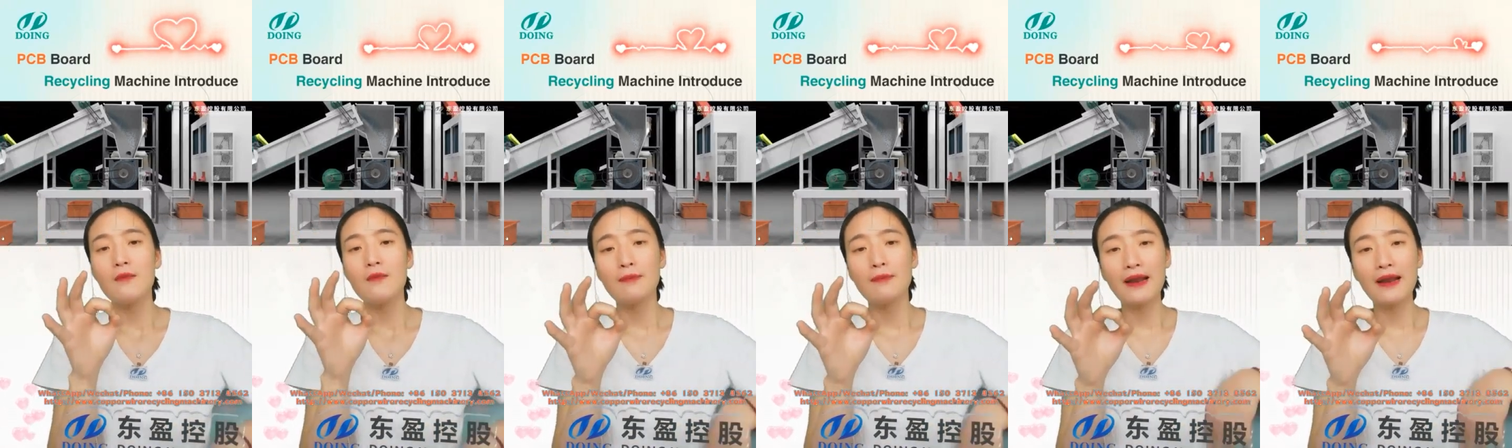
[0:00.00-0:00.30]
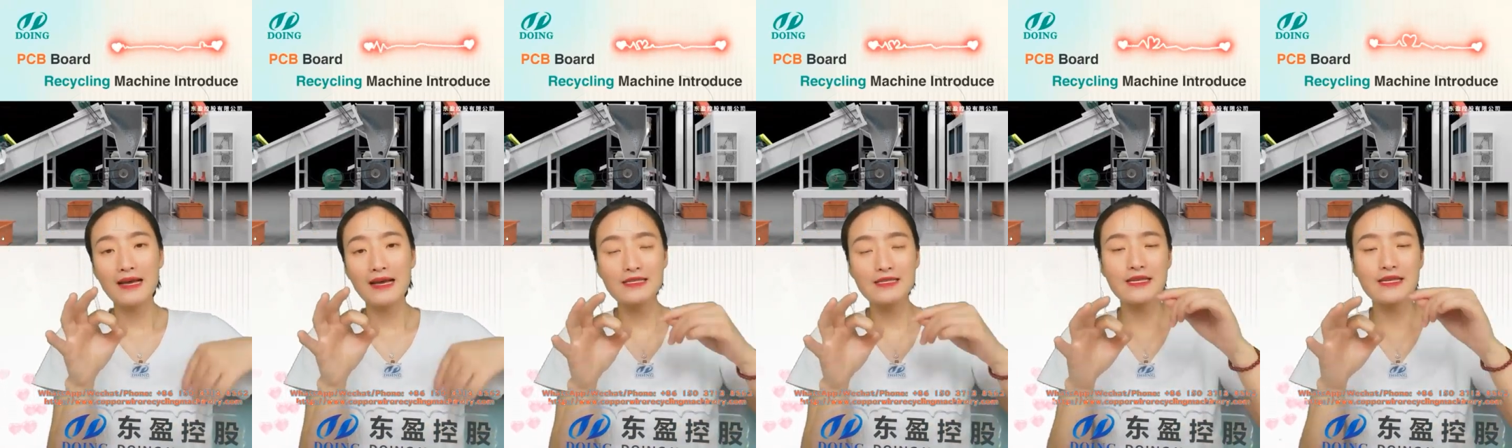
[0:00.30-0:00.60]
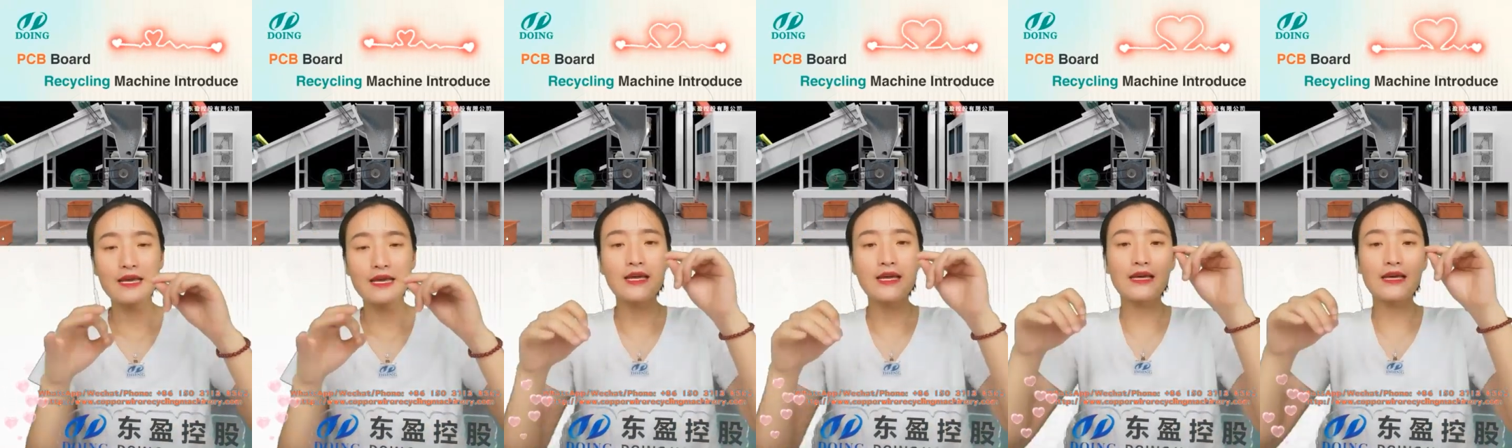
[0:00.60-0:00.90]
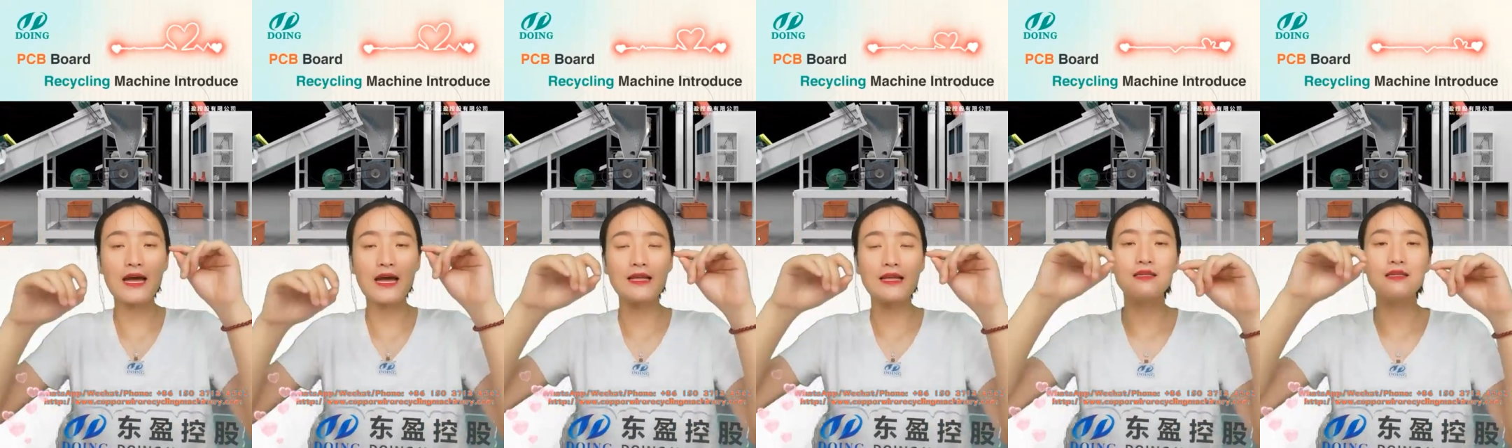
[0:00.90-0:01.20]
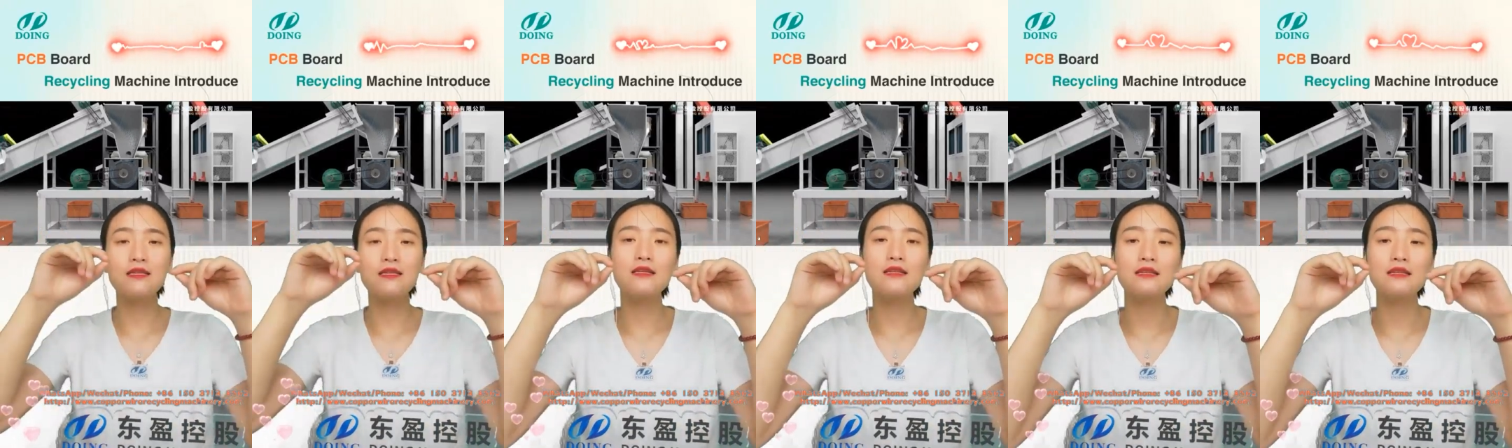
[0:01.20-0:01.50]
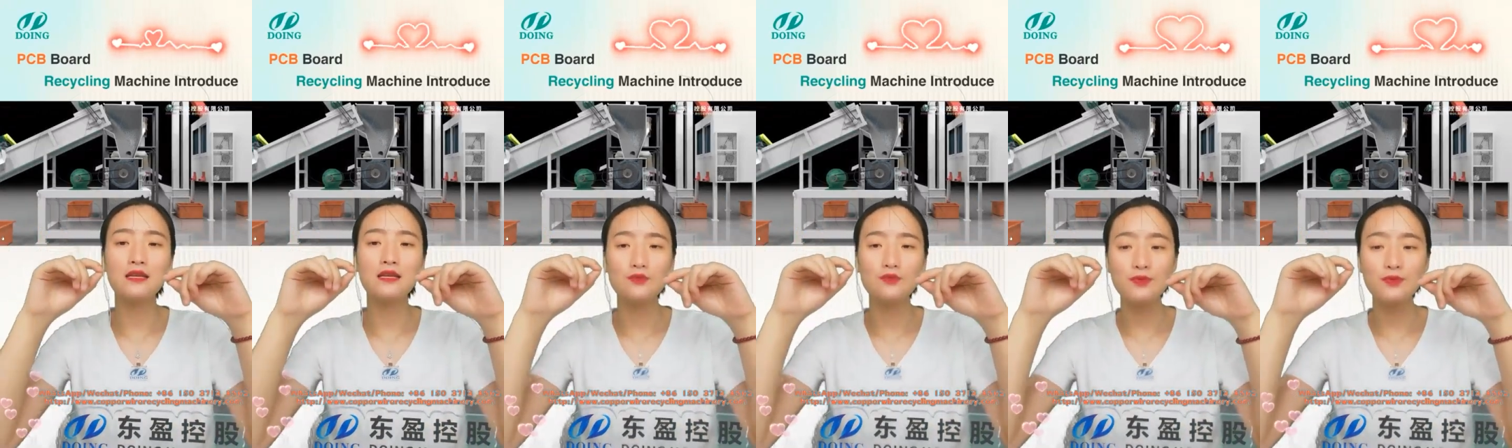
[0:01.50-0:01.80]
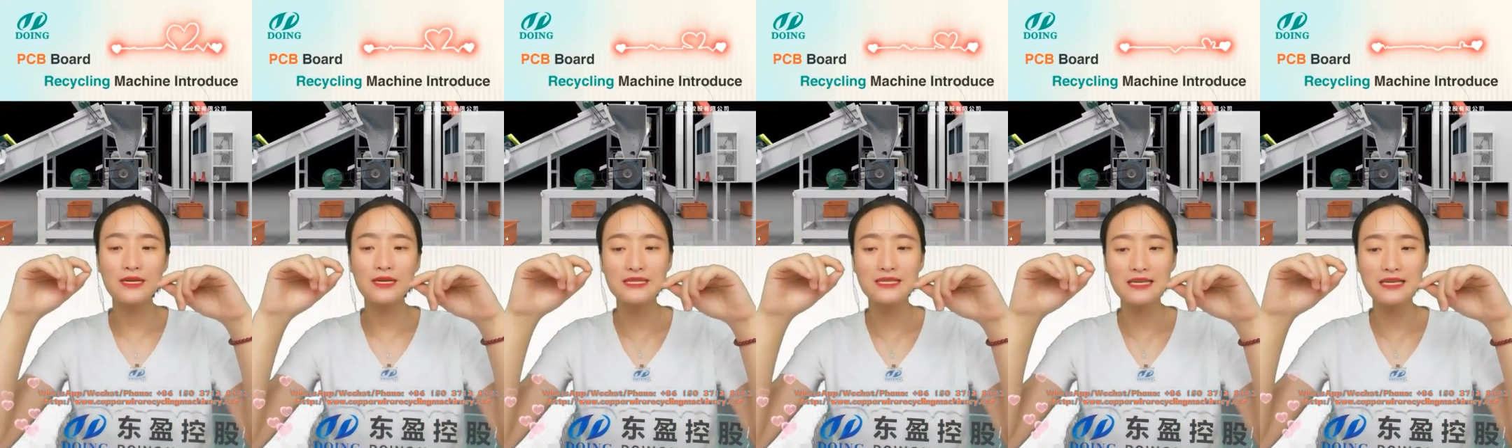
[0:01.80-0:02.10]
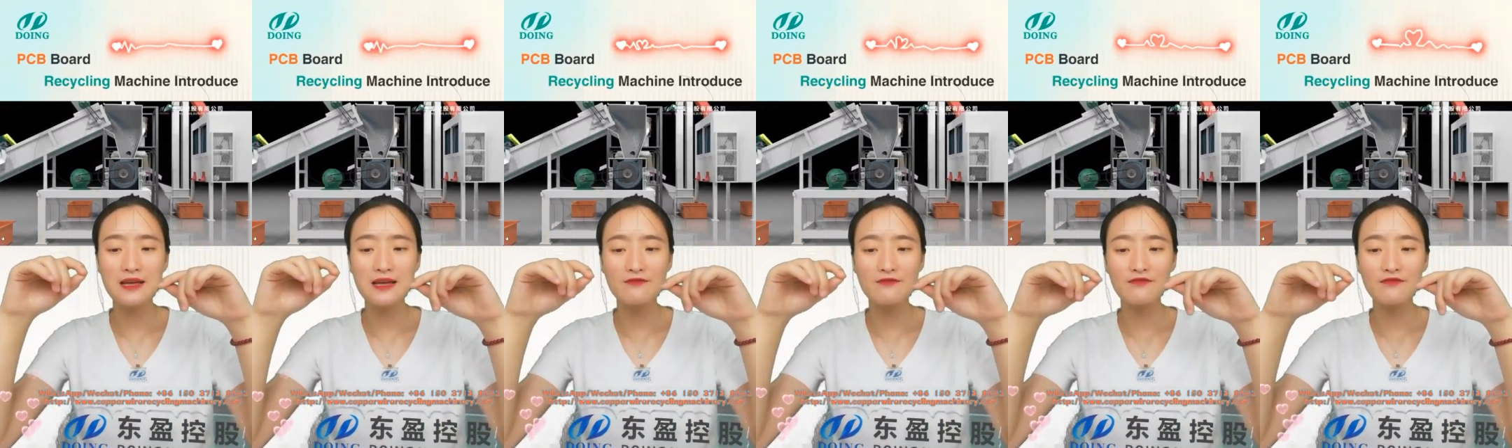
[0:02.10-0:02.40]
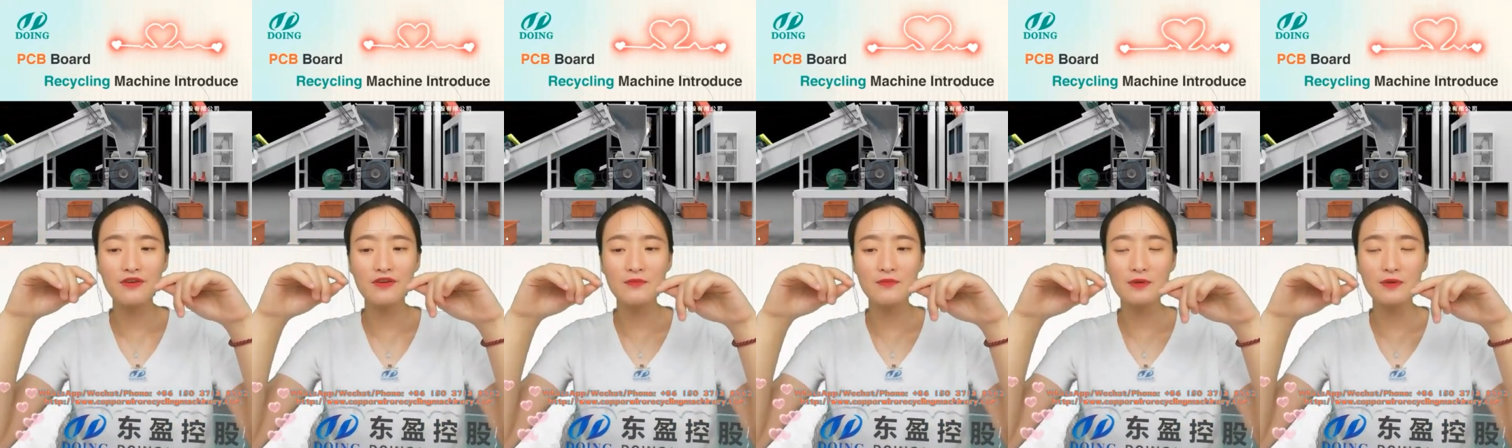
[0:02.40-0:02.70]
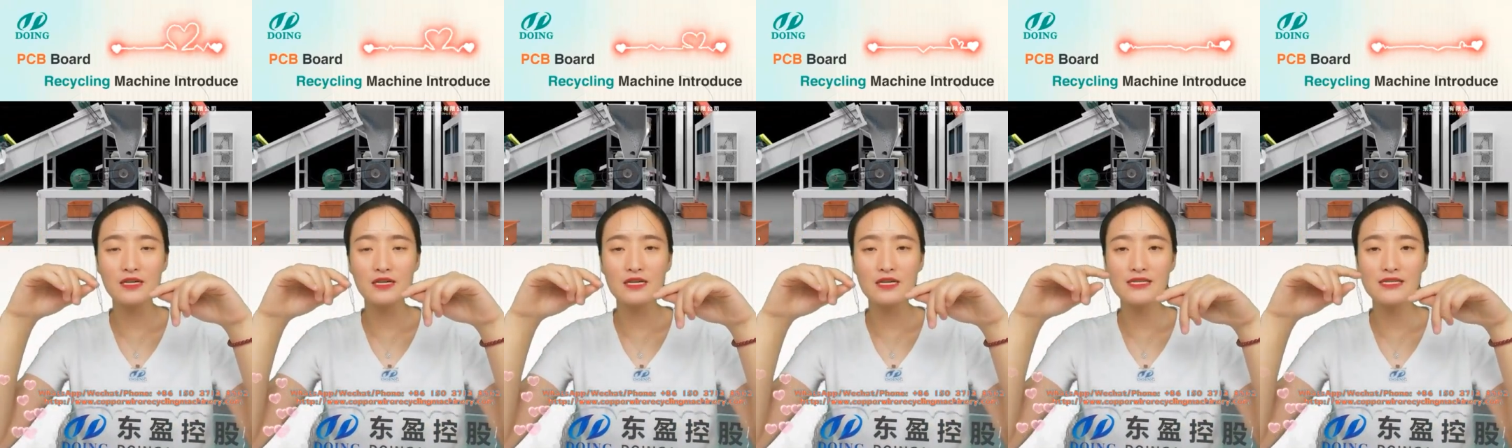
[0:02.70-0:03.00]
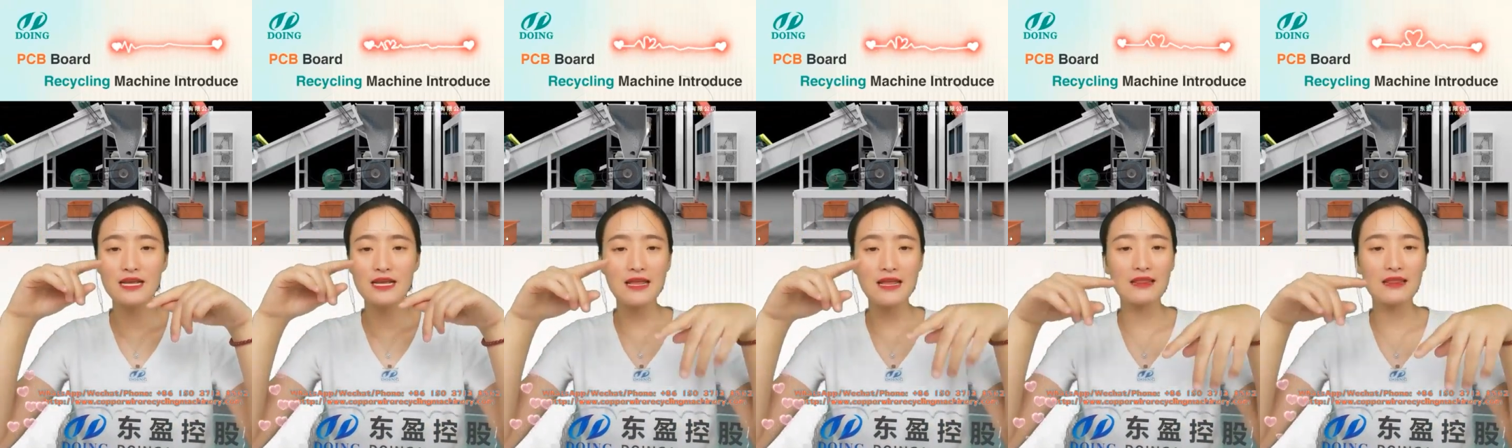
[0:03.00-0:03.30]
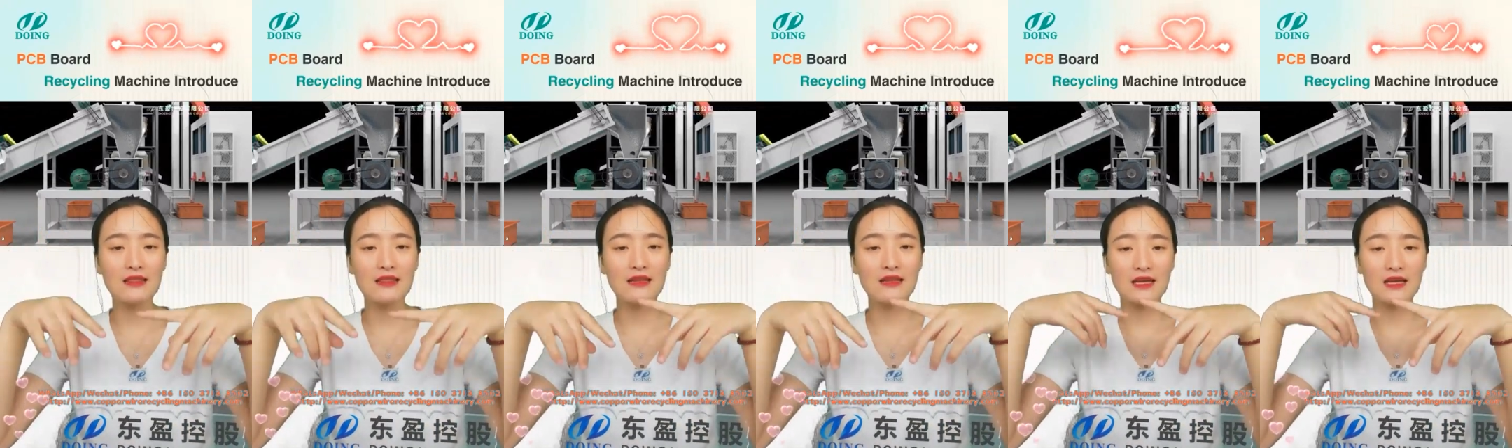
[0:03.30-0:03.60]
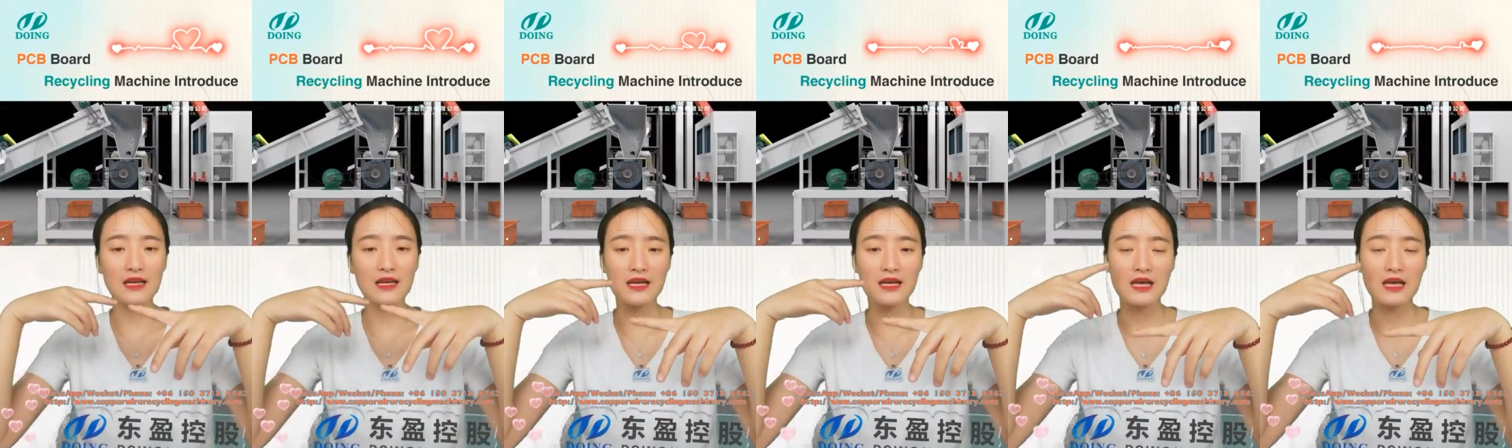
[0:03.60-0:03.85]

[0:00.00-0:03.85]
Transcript: plastic and the resin and fibers and the